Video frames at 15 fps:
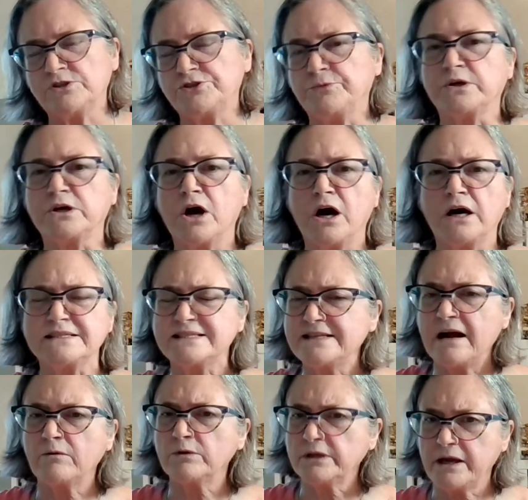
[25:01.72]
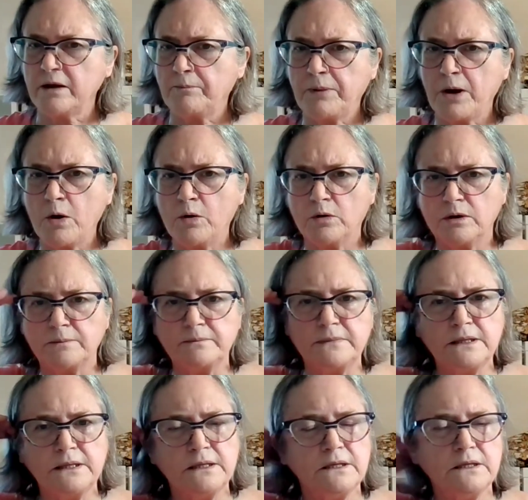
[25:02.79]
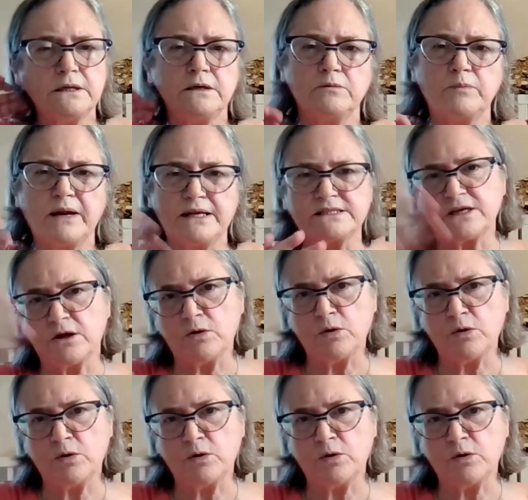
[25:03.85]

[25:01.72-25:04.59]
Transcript: what you would call, it's not really a poem, but